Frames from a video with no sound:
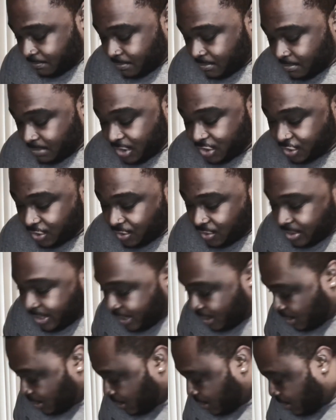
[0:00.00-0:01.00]
Make sure you got
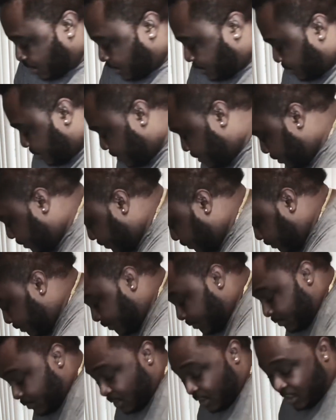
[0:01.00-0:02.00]
a
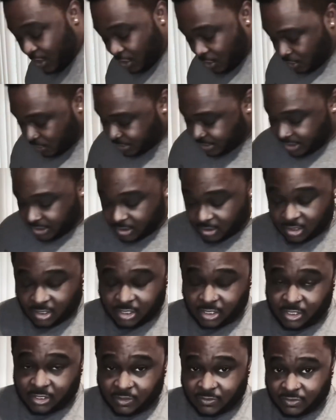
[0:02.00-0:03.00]
whole set of
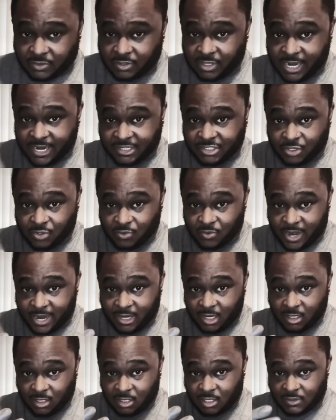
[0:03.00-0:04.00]
gloves, not two right
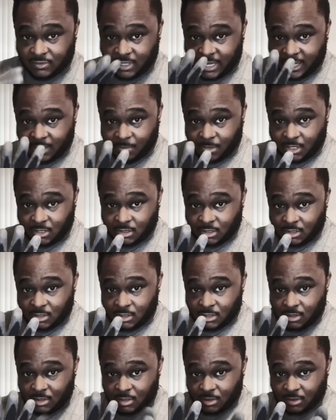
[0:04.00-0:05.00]
gloves like me.
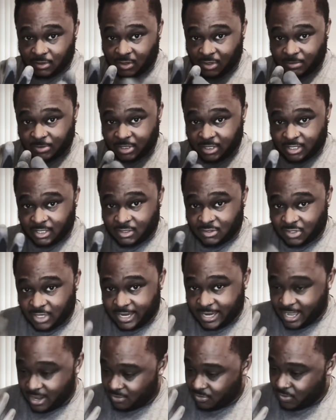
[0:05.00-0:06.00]
You know what I'm saying? So I
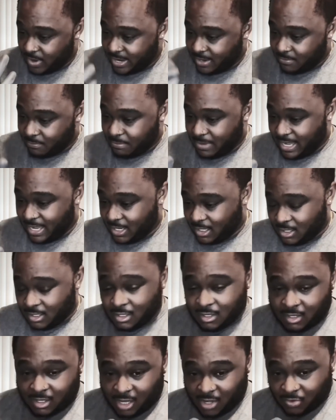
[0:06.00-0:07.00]
got a right back
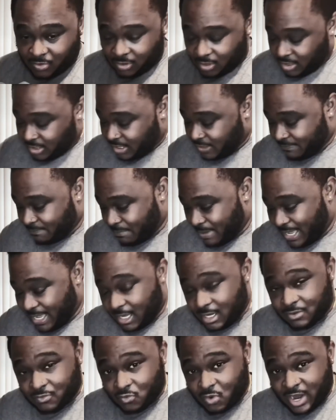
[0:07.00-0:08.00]
on the left back
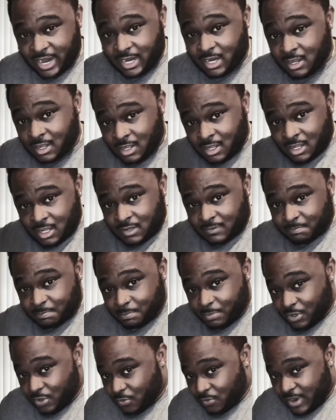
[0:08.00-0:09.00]
right, but
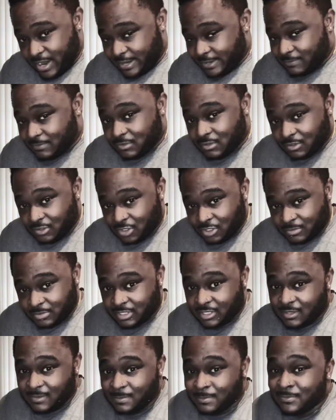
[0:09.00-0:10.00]
a right, you know what I'm
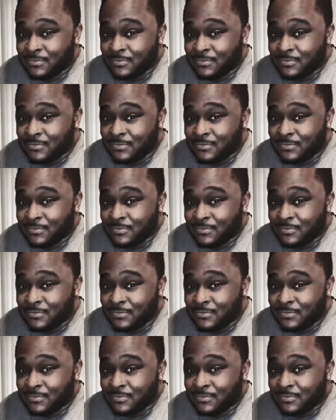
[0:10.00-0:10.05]
saying?